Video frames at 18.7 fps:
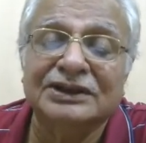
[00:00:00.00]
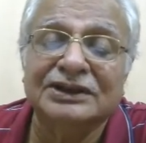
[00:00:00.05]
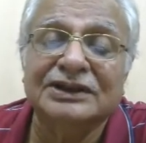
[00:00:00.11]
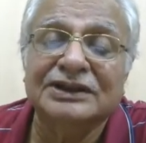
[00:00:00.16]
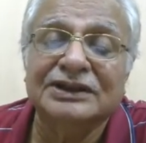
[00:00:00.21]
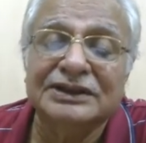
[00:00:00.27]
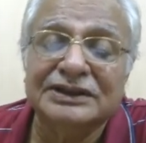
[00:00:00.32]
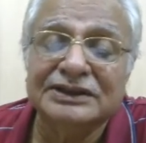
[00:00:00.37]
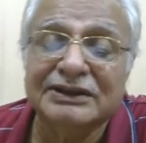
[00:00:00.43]

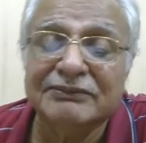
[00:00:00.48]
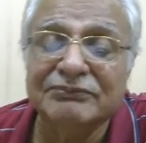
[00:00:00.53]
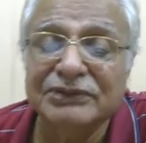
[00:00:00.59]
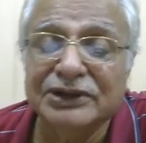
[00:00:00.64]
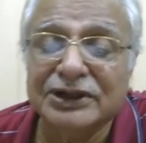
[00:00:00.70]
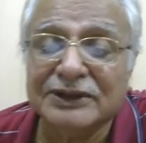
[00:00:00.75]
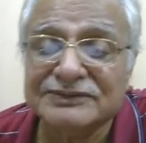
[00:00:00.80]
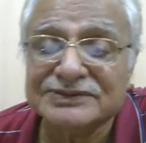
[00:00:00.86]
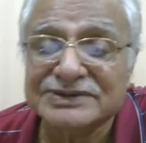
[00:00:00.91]
The bill
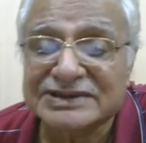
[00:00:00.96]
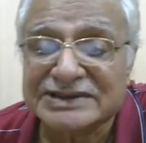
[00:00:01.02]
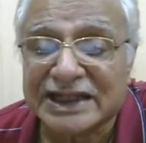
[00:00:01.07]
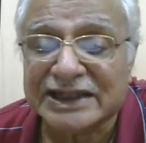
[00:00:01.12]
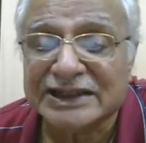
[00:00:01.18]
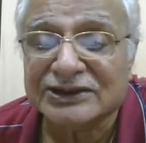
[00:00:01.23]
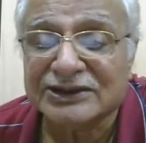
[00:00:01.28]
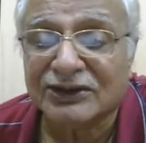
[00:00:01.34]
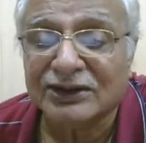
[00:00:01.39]
of
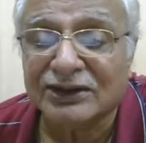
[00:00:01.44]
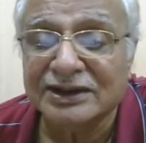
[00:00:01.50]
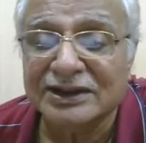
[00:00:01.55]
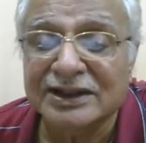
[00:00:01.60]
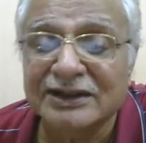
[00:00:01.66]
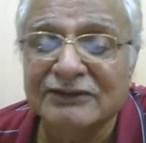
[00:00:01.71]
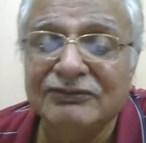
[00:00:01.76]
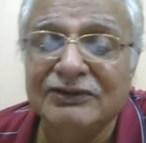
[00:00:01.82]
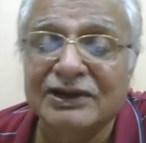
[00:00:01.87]
site
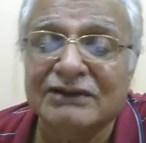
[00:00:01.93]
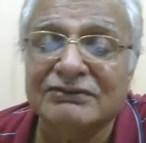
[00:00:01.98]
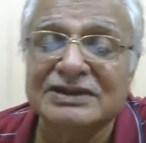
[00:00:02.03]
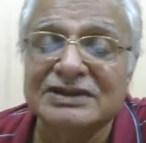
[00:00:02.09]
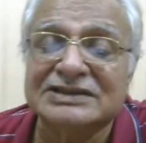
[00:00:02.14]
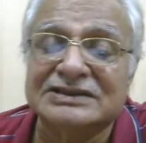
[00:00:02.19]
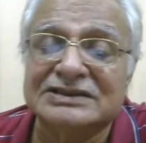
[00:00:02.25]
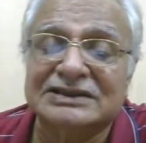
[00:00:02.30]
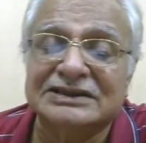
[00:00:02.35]
already we have
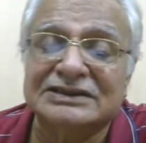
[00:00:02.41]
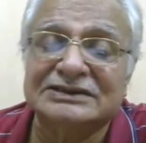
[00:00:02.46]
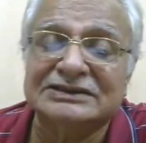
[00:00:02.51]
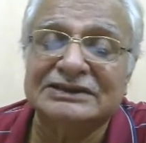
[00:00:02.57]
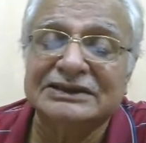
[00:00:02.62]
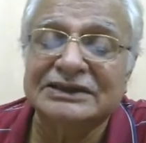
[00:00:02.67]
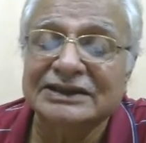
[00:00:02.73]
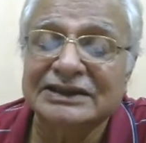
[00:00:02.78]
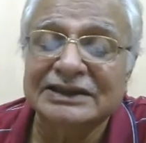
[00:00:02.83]
discussed.
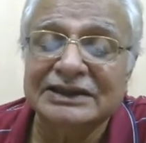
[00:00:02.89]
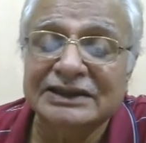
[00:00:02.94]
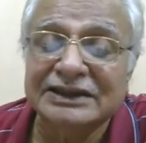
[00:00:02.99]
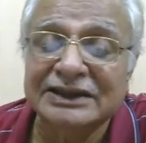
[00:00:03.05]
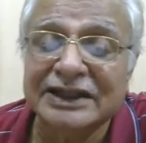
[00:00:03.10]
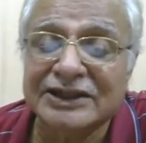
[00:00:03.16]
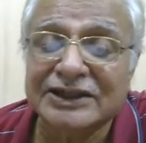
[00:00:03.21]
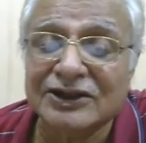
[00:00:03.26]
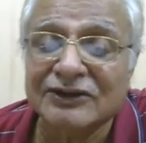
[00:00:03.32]

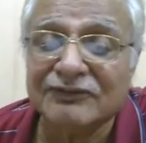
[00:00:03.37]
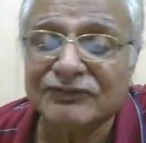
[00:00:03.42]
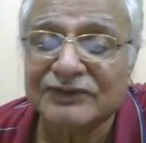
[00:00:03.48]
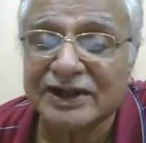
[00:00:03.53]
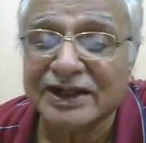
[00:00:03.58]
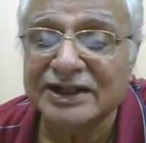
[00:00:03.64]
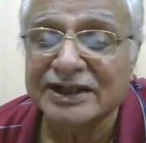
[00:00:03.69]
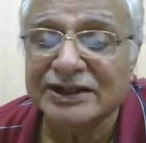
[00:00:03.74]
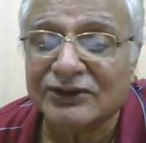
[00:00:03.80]
Letter of
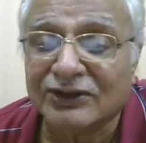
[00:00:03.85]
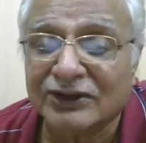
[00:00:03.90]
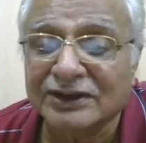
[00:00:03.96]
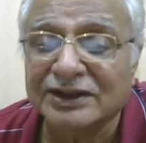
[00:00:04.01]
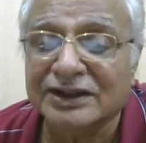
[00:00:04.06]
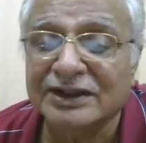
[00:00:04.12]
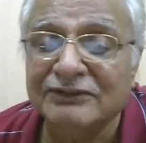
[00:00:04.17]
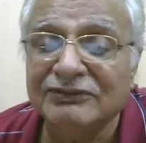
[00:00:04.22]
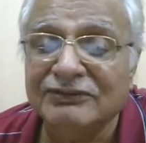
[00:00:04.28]
credit
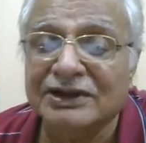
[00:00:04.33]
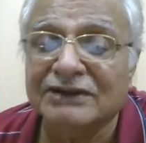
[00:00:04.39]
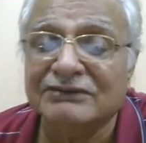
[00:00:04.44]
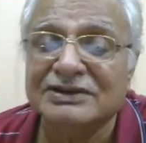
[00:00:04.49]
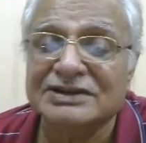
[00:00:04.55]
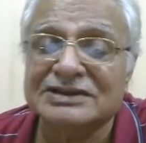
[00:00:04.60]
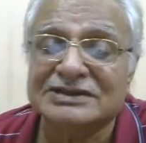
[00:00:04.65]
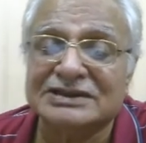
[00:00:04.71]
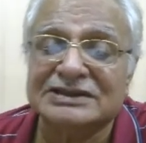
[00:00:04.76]
already we have
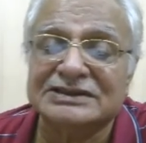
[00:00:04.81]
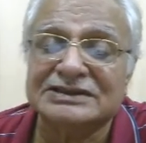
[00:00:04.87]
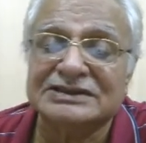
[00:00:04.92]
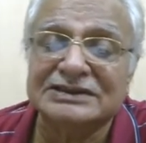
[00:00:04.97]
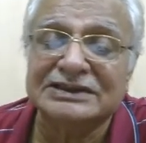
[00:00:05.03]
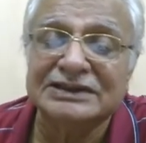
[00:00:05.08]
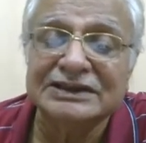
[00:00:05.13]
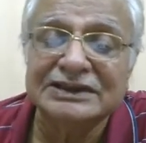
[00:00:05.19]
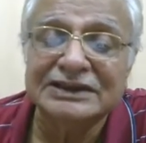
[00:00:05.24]
discussed.
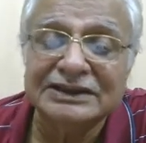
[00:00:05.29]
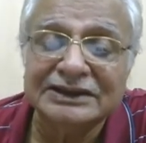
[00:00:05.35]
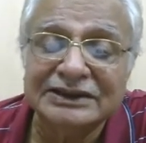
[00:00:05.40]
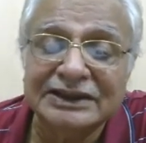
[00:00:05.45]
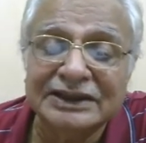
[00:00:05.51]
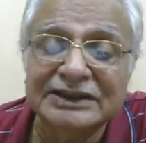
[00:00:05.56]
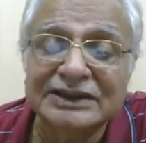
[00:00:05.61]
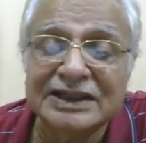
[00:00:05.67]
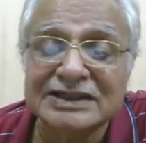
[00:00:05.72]

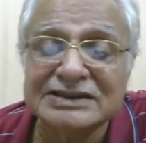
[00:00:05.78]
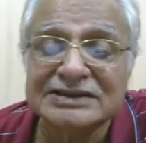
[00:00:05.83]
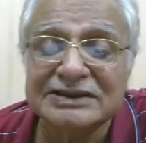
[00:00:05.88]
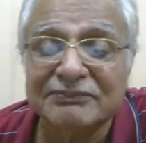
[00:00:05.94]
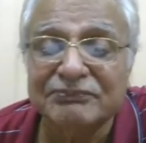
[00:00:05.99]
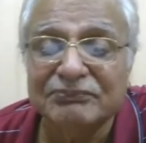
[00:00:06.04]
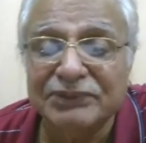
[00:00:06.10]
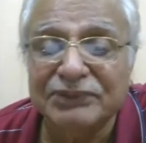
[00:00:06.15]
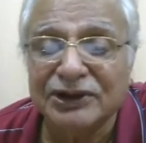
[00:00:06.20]
Then there is a
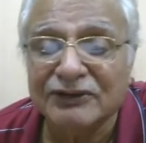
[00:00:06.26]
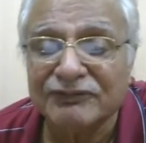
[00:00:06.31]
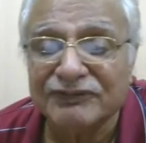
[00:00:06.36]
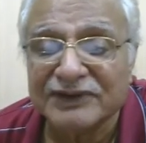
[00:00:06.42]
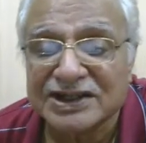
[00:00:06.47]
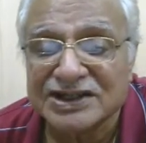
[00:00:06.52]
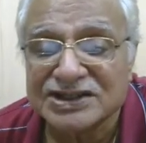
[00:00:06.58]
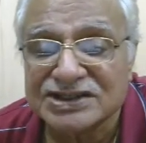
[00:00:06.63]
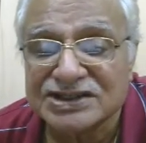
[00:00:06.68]
bill of
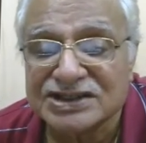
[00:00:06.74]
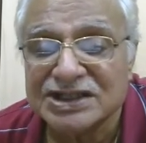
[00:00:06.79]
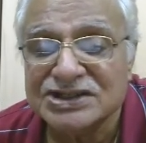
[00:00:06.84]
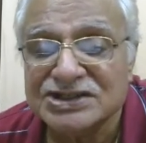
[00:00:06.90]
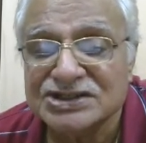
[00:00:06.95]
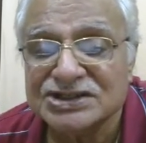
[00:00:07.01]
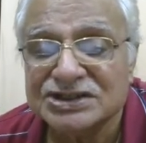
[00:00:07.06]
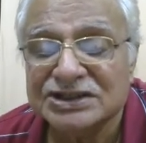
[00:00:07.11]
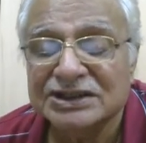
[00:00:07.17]
exchange.